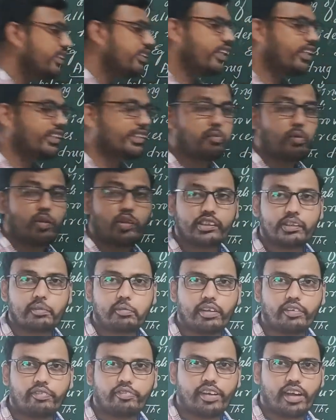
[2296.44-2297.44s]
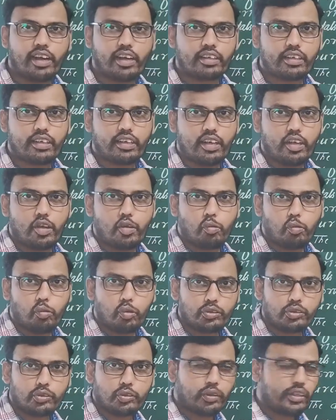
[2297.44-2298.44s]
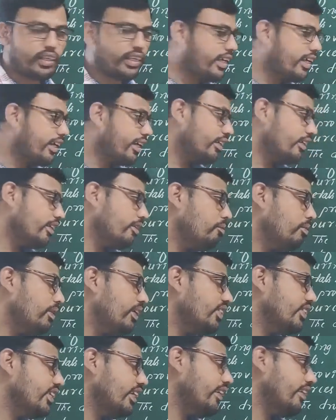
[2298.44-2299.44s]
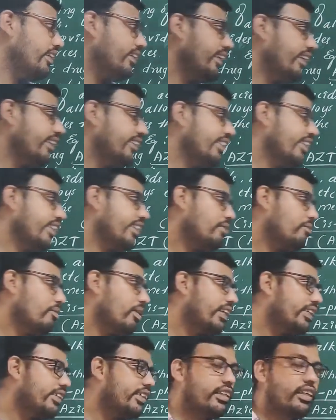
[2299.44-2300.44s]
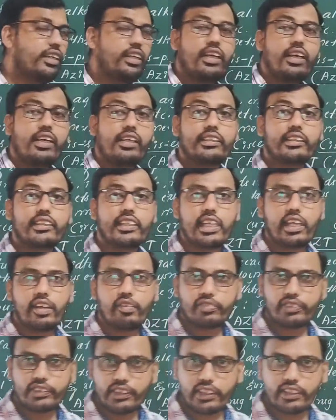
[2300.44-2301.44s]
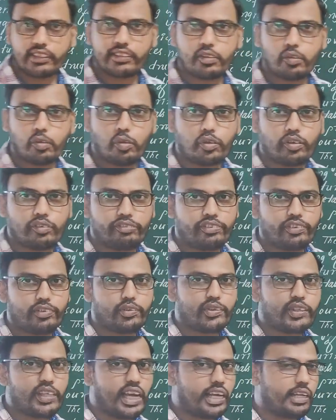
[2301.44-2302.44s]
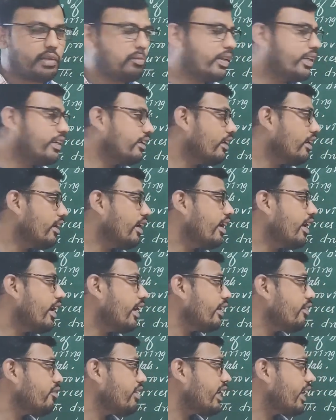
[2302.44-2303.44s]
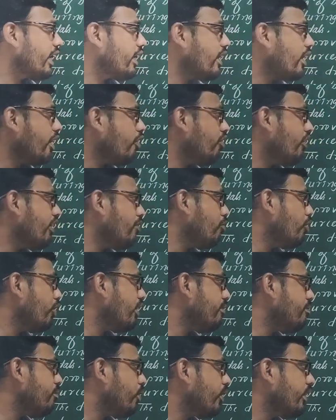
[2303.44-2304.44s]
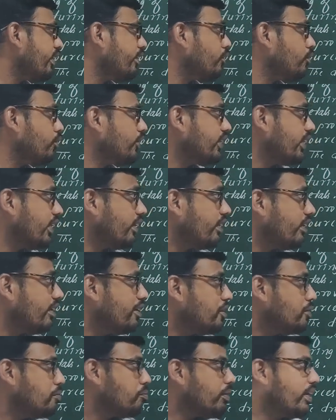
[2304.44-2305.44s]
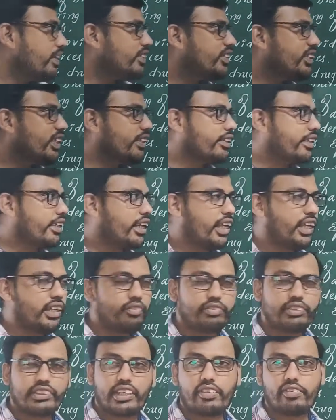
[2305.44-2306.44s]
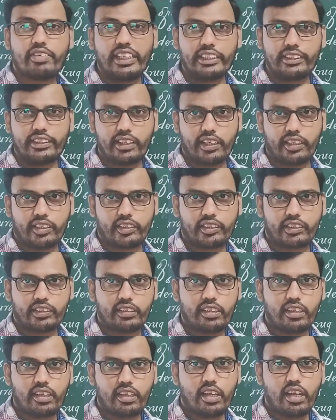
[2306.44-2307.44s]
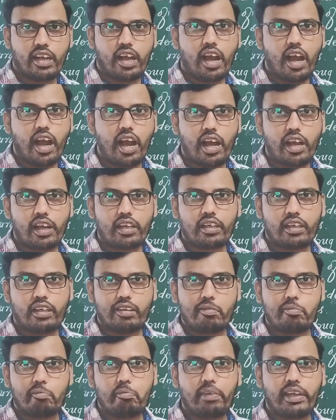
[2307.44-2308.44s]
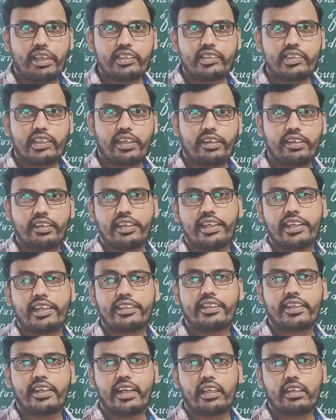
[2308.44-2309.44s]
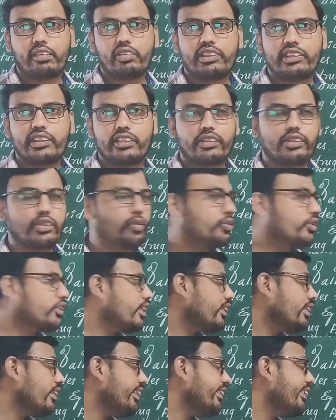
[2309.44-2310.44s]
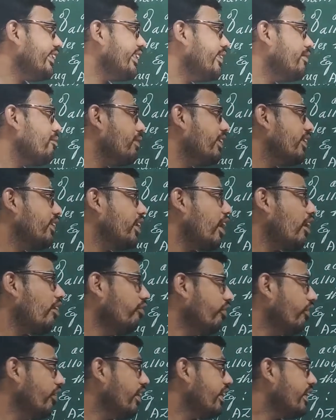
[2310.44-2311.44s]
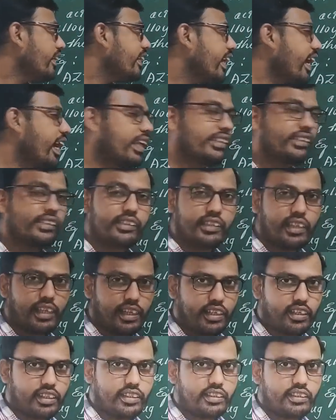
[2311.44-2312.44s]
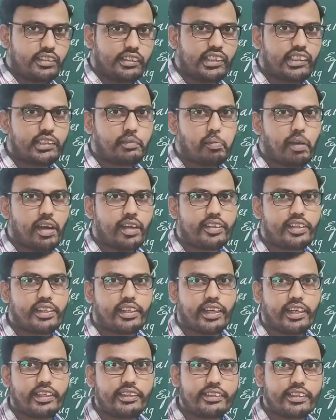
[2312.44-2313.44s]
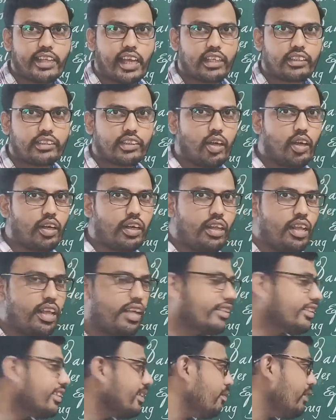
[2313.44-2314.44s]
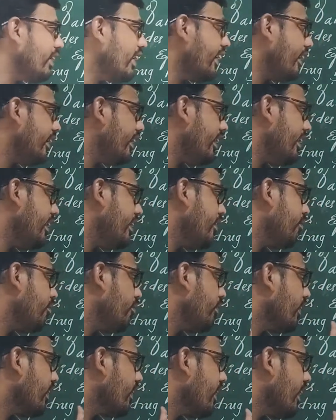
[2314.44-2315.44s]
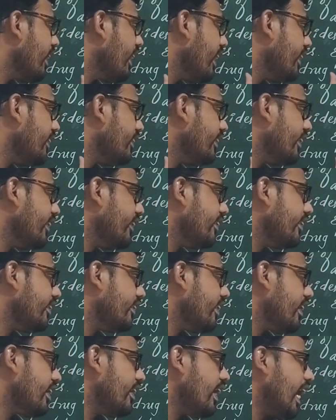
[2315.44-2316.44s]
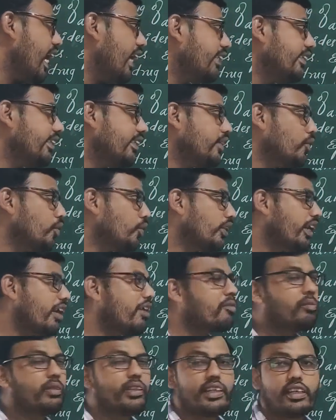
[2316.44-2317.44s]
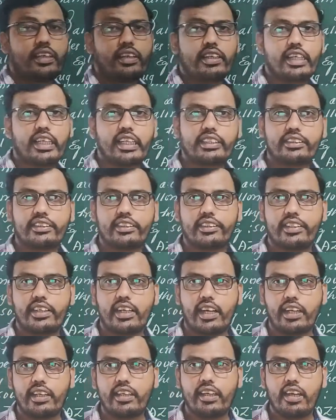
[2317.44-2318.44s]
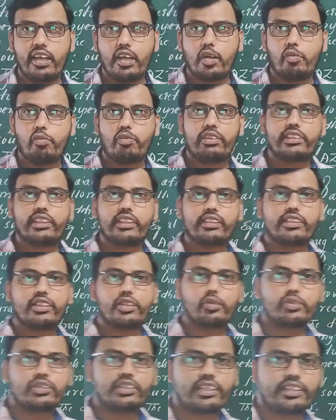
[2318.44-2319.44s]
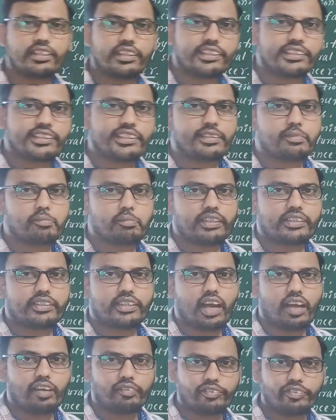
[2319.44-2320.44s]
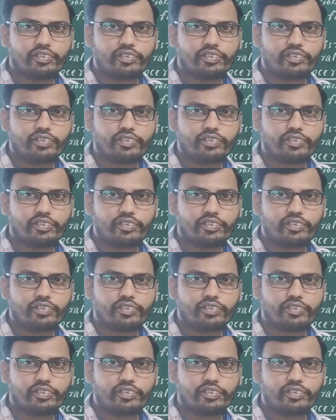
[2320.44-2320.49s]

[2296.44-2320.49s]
responsible for ozone layer depletion. That is nothing but CFCs, chlorofluorocarbon. And we can have one more important question. Mention the life-saving drugs, or mention a drug which is used in the treatment of cancer, cisplatin and Taxol. Similarly, AZT, azidothiamidine, is a drug which is used in the treatment of